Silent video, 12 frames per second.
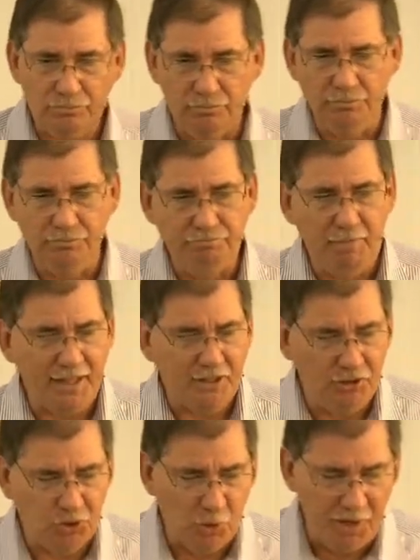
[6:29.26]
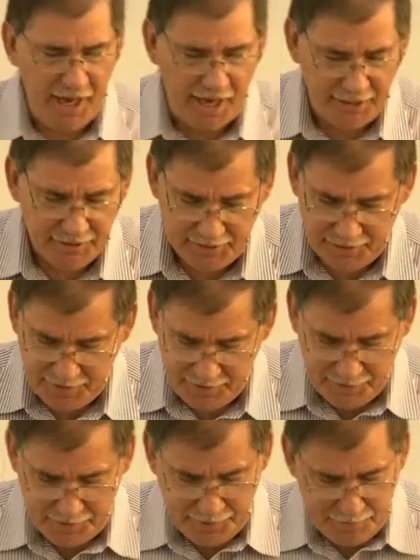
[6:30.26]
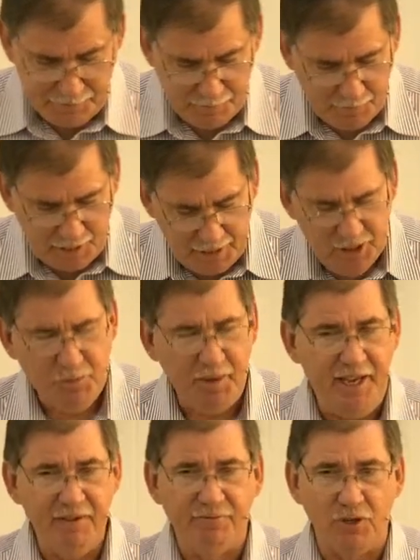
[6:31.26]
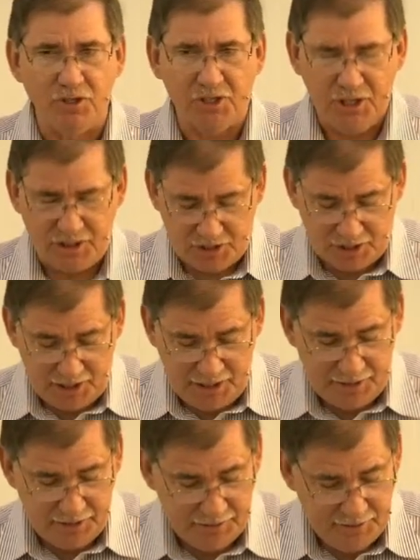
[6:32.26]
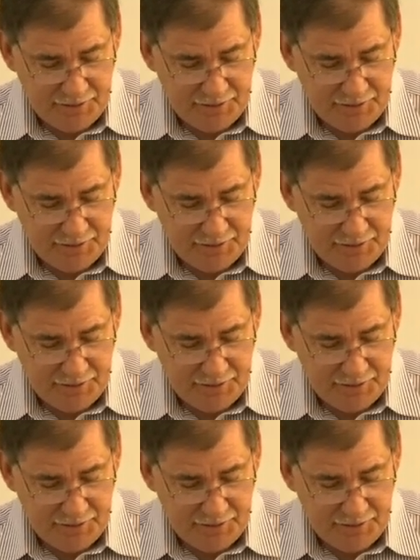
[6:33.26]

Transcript: Matthew 28. Let's begin verse 16.